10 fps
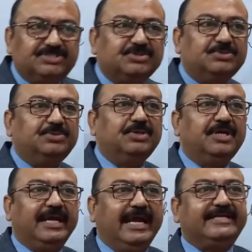to
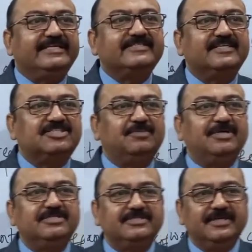act as
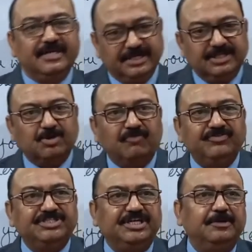customers in the
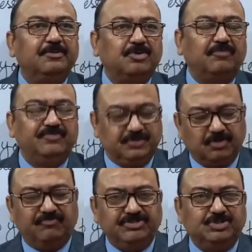
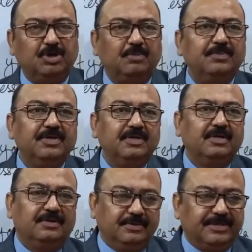coffee shop,
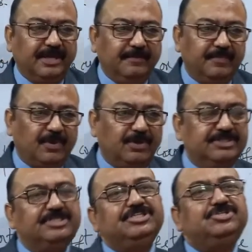okay, or in
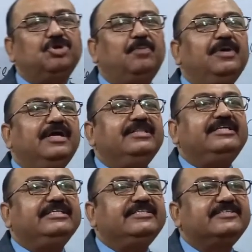the tea shop. The
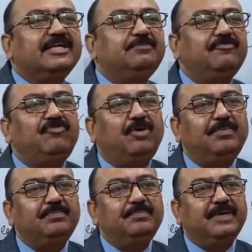teachers can
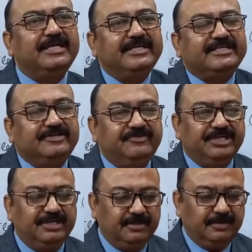perform an
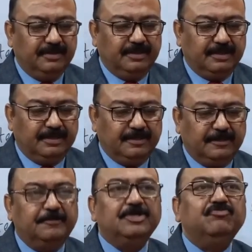activity
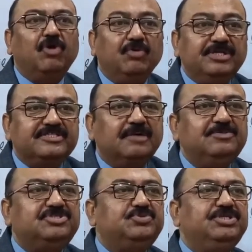involving some
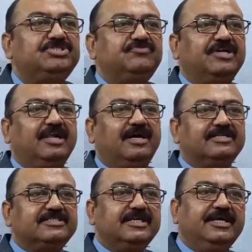students of the
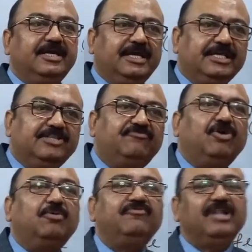class in the form
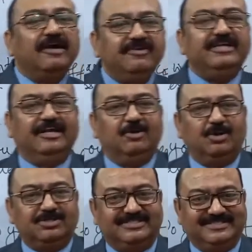of lively
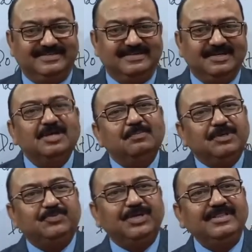dialogues
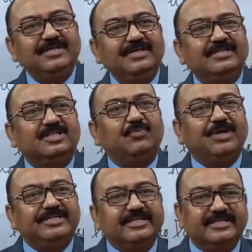between the
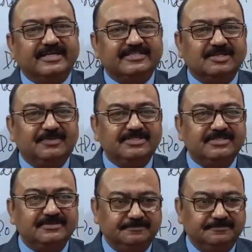waiter and the customers.